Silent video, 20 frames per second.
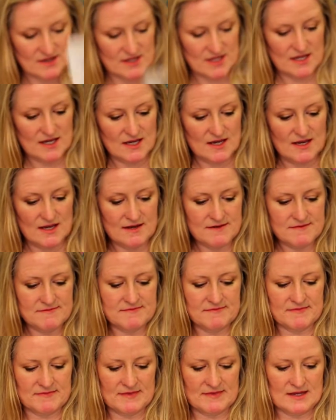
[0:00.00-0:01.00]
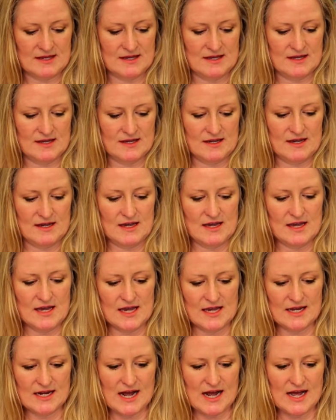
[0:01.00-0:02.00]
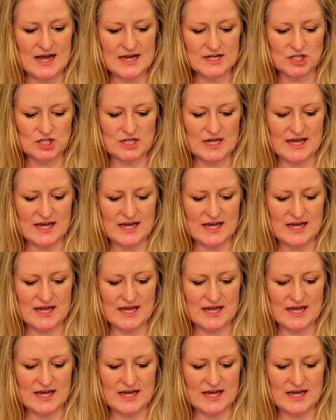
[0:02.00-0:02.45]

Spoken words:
Okay. And actually,